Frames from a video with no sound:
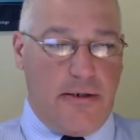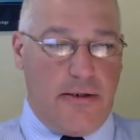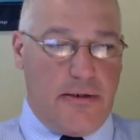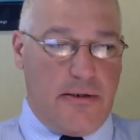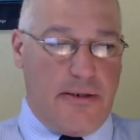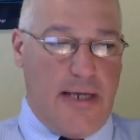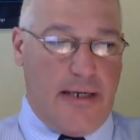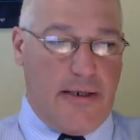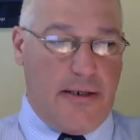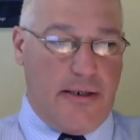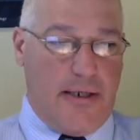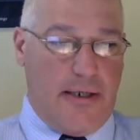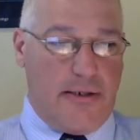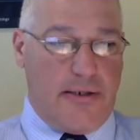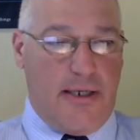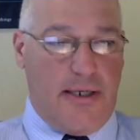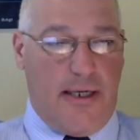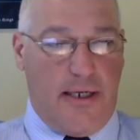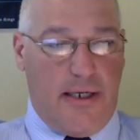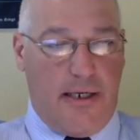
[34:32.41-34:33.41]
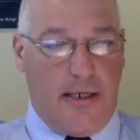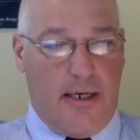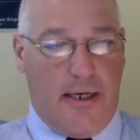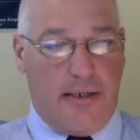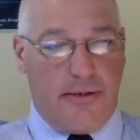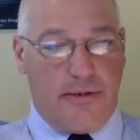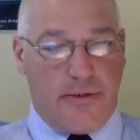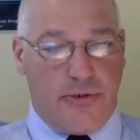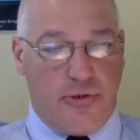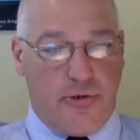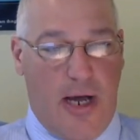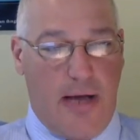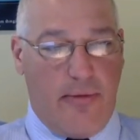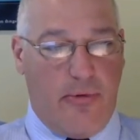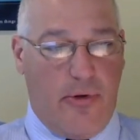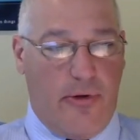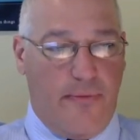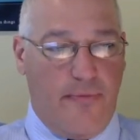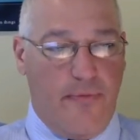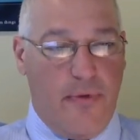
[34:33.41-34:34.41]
getting into any kinds of trouble.